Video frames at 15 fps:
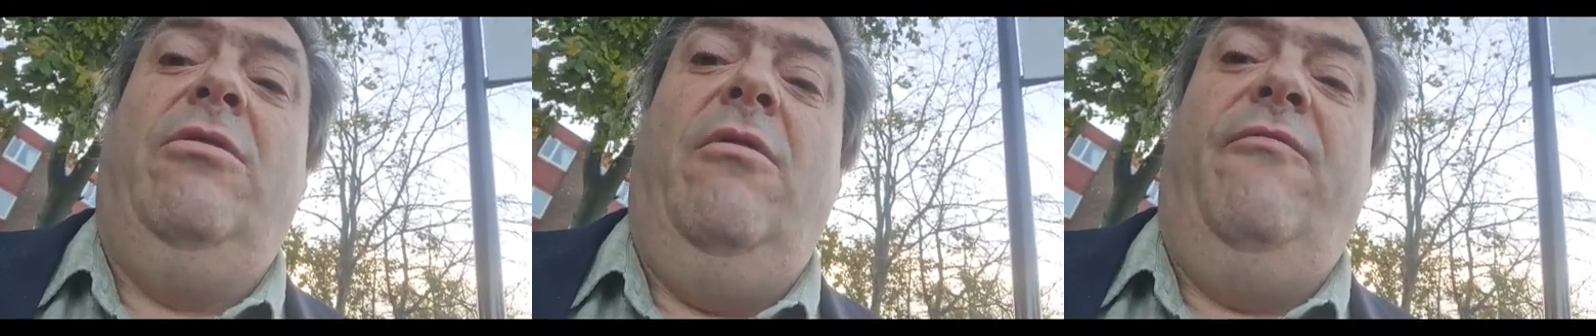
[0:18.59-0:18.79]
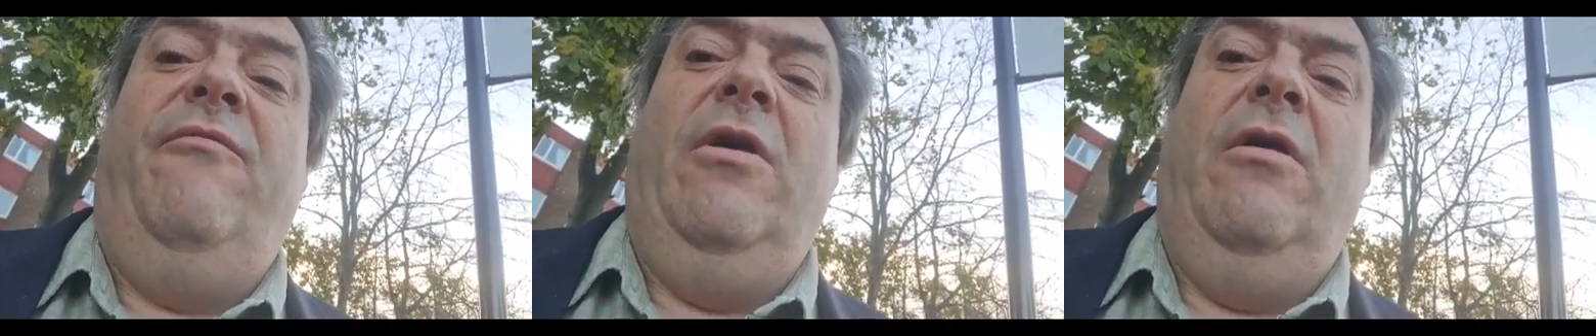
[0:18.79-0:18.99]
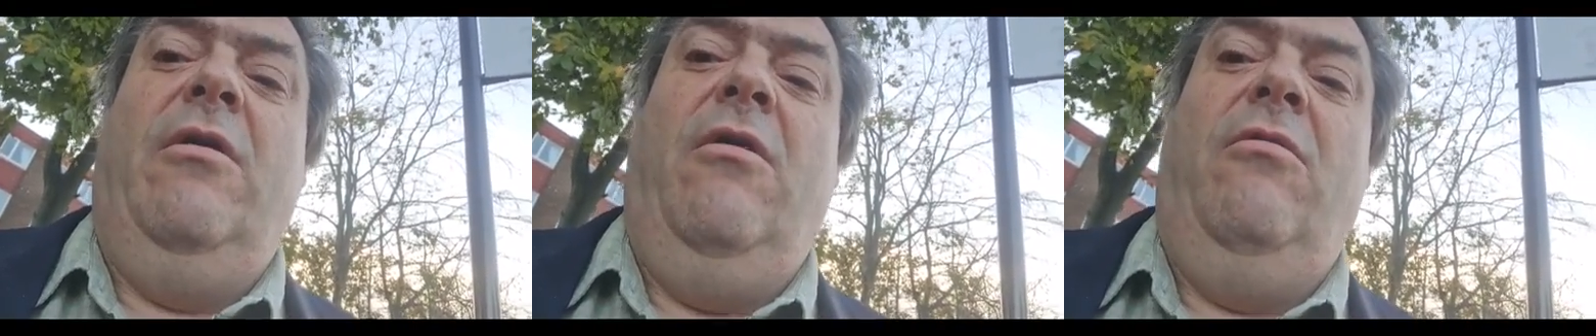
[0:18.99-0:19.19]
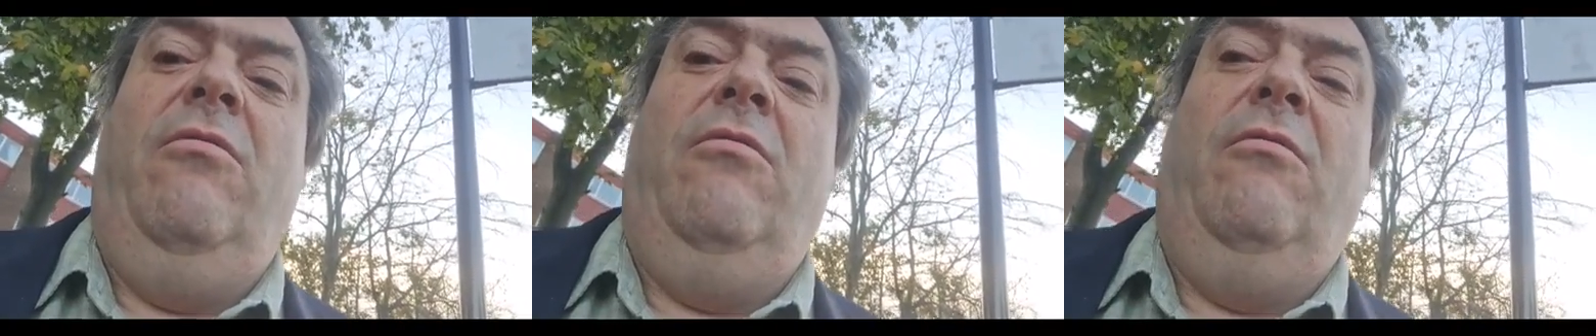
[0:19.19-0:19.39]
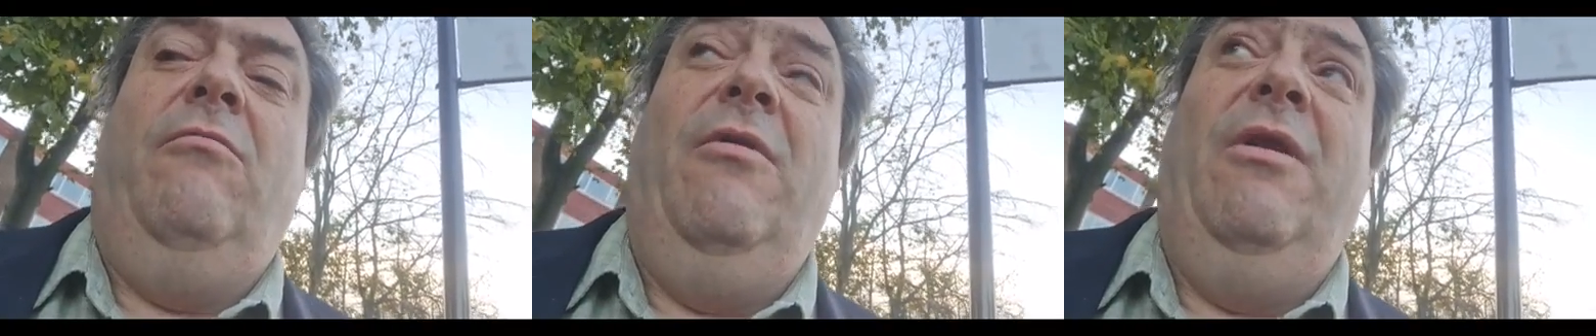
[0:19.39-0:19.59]
so I think I'll go
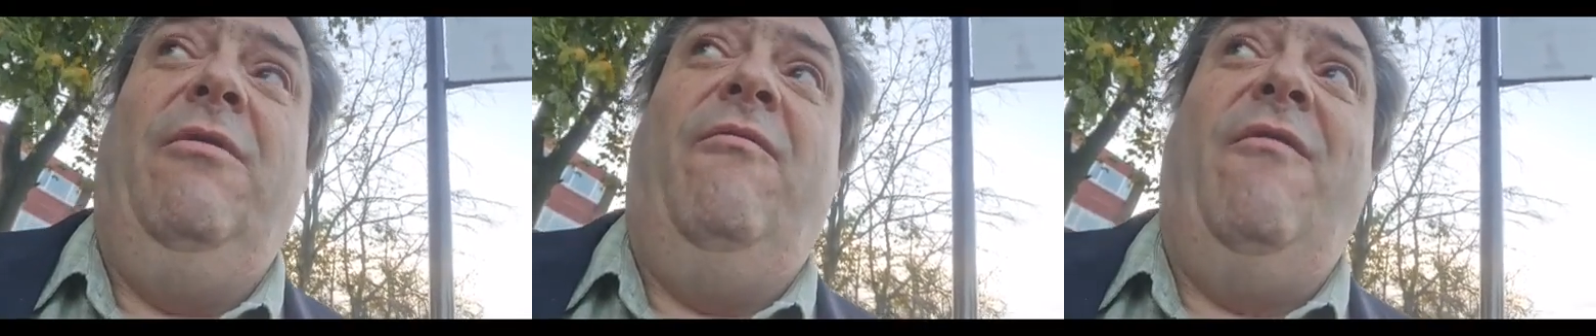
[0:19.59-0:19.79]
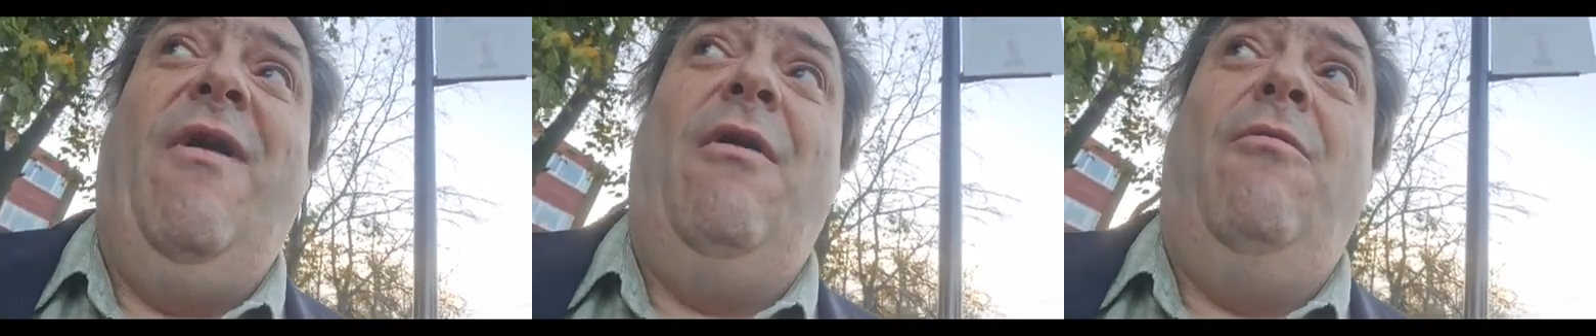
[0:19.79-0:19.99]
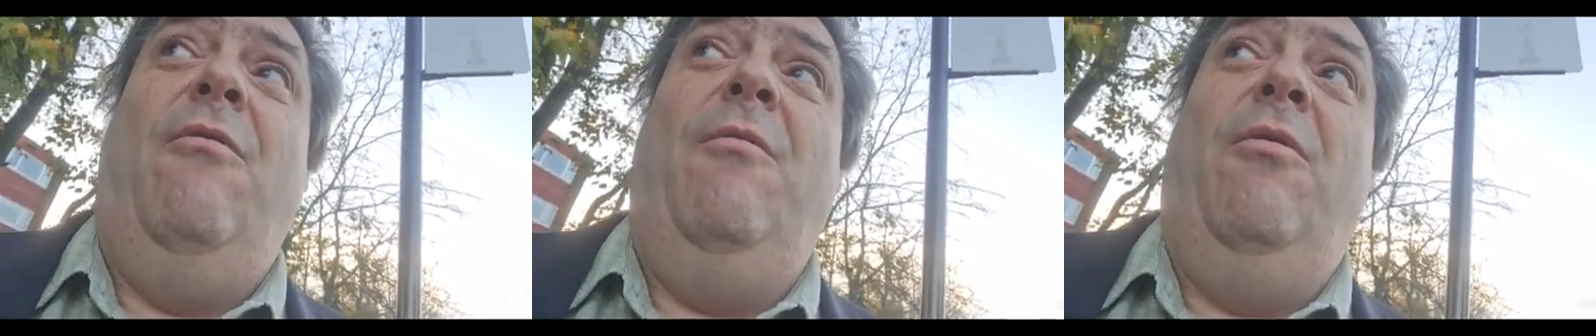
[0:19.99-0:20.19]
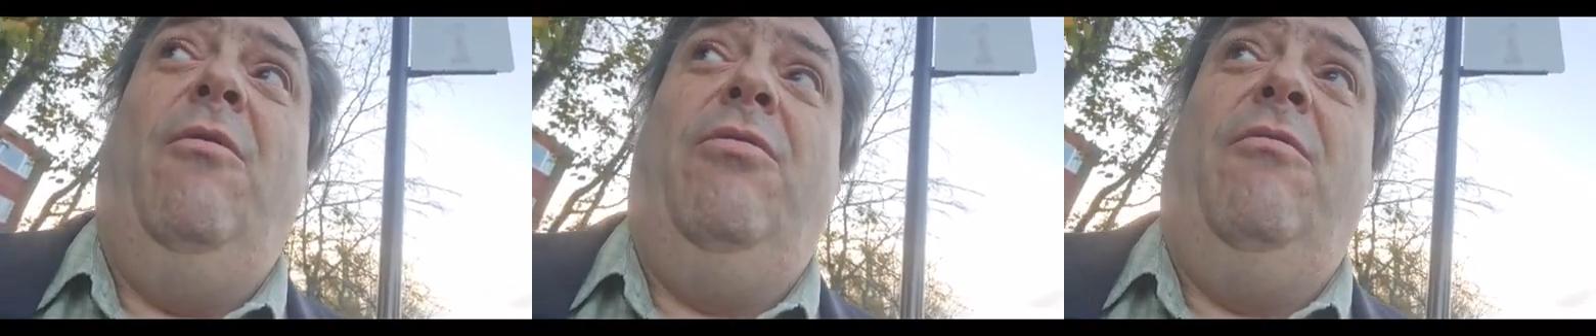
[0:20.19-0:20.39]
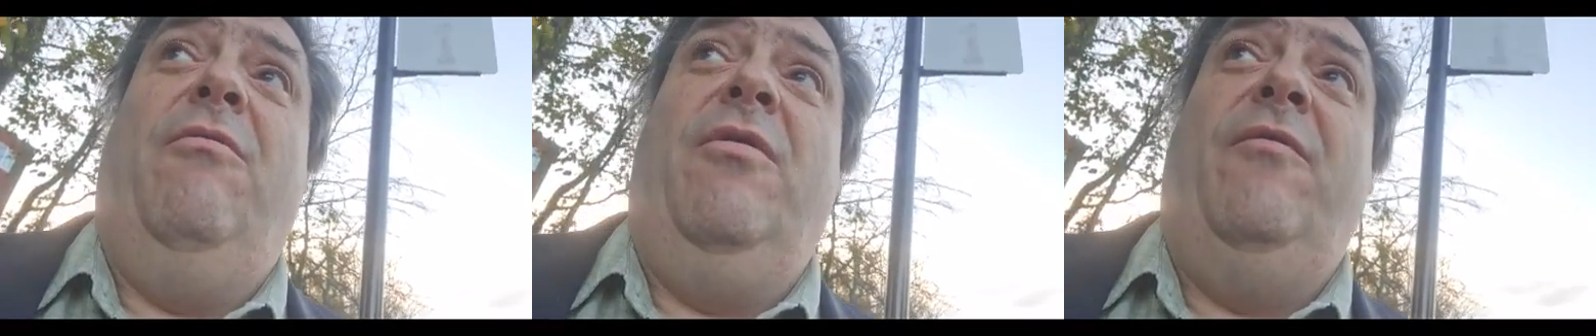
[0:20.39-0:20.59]
to really for that one, but
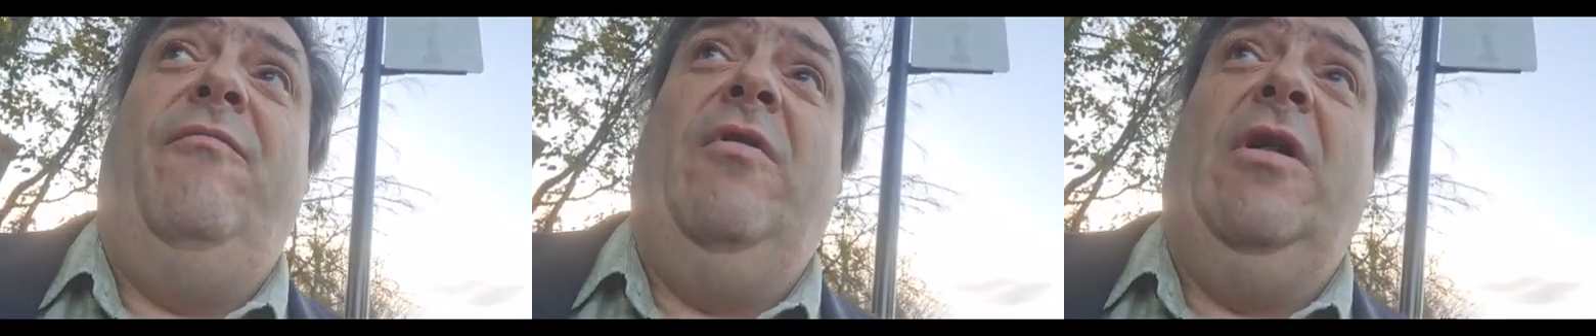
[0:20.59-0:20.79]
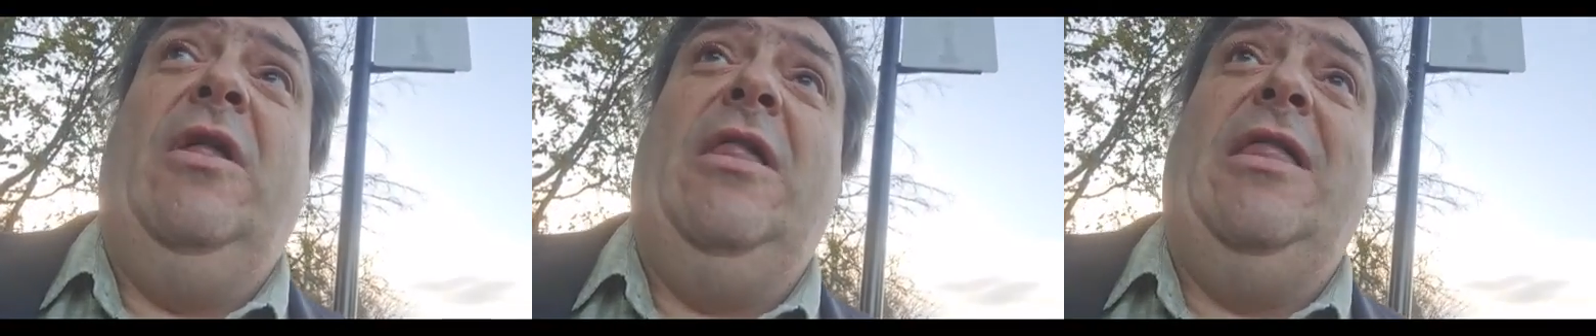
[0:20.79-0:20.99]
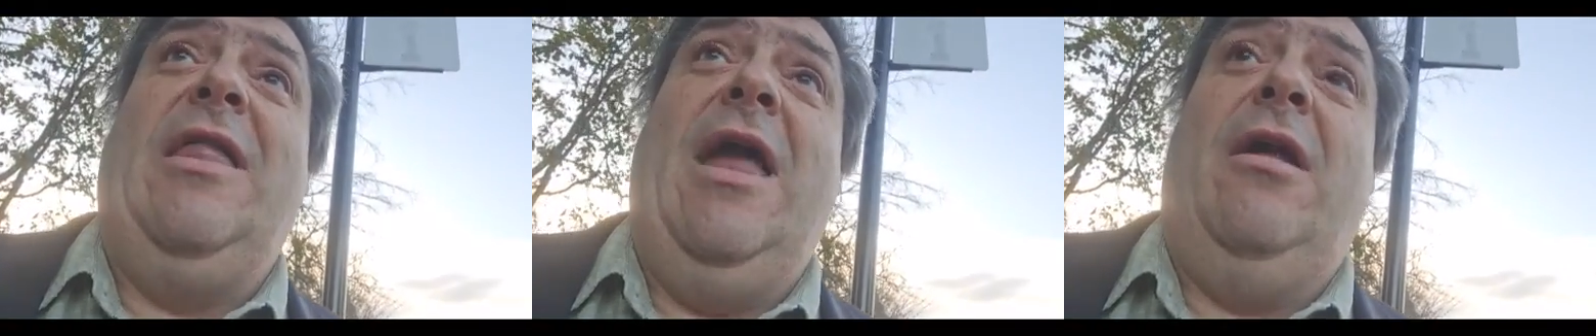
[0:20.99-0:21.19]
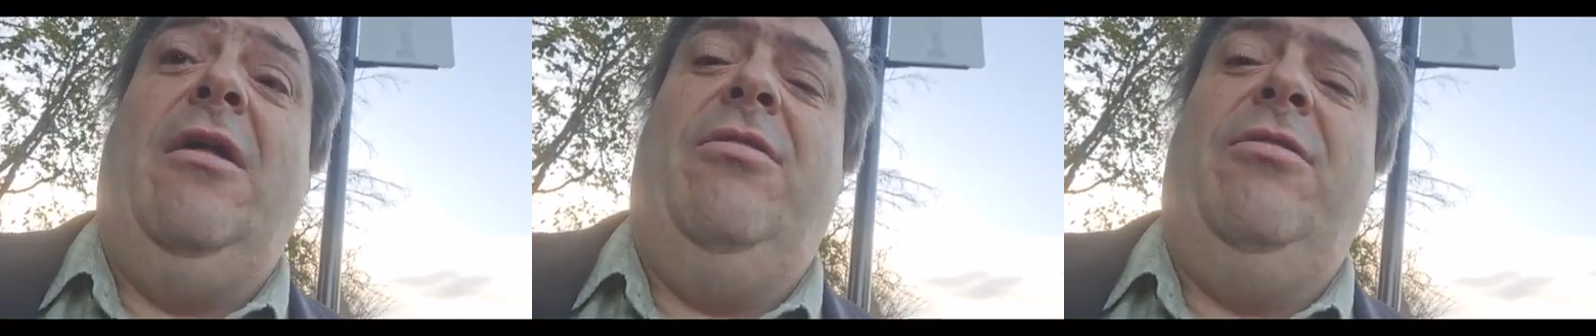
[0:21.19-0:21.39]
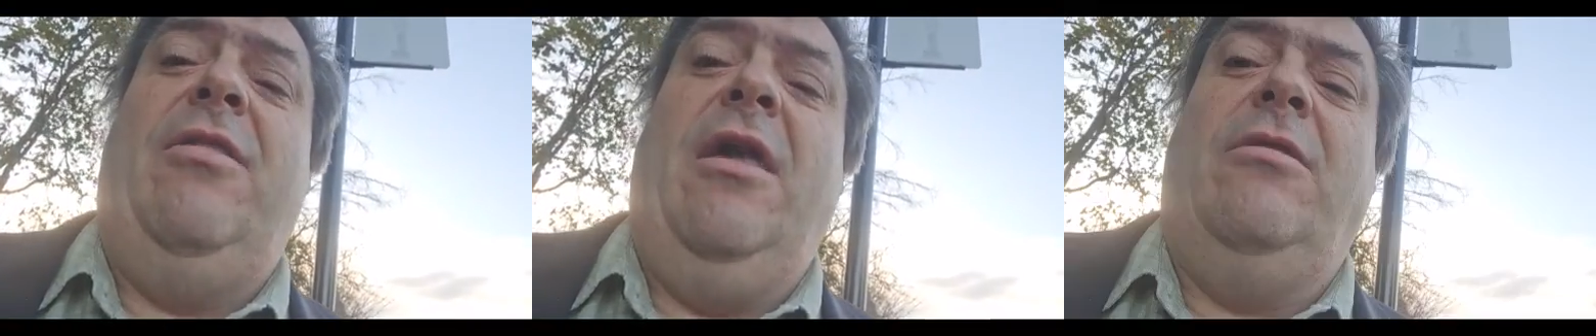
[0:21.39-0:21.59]
also for the
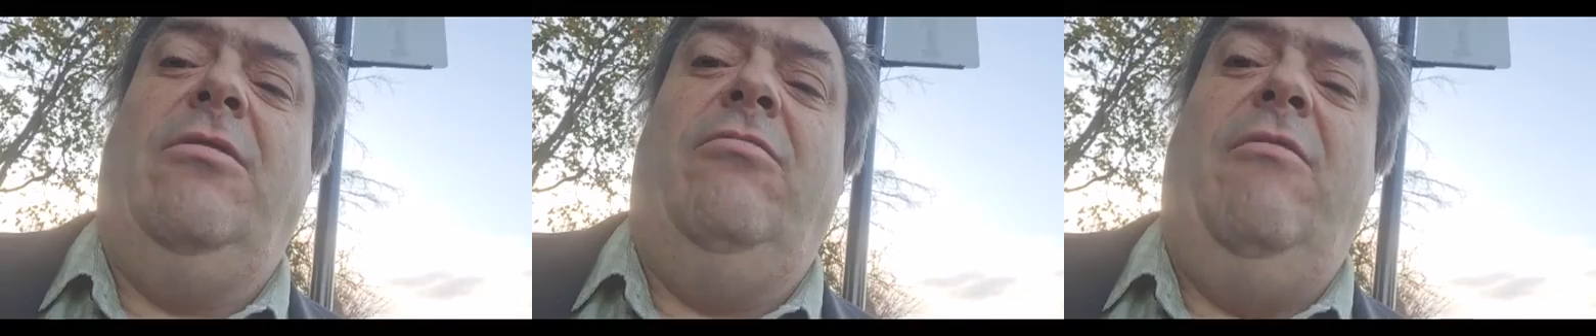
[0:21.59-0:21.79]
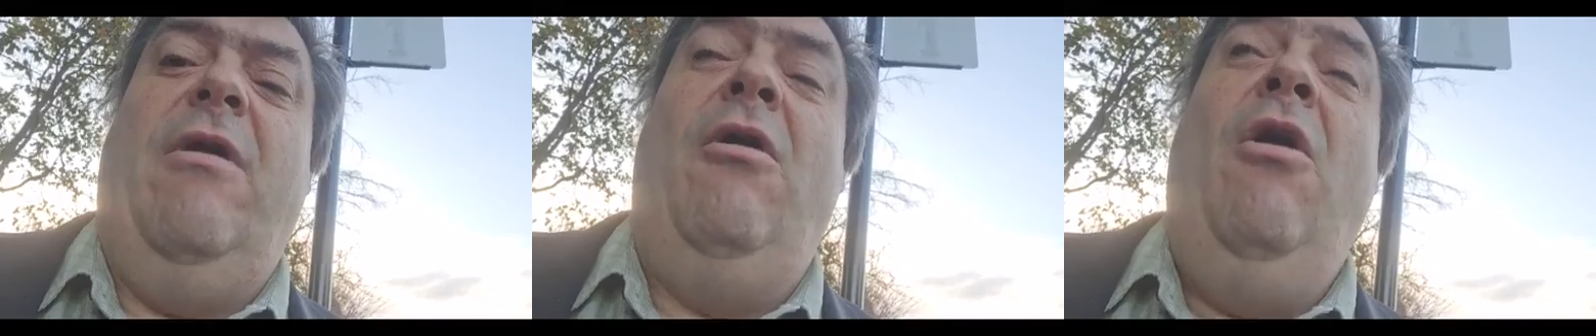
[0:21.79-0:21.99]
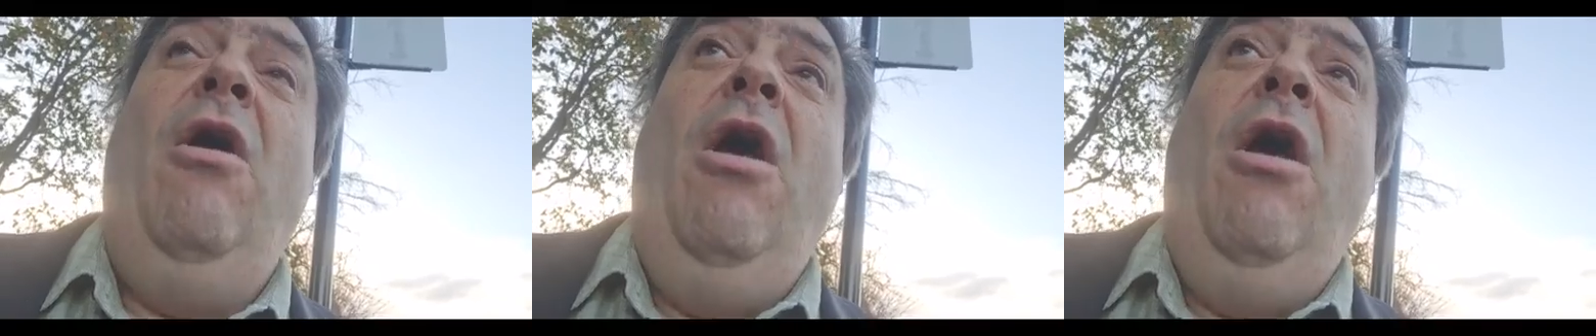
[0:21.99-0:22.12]
Tankard Stakes as well.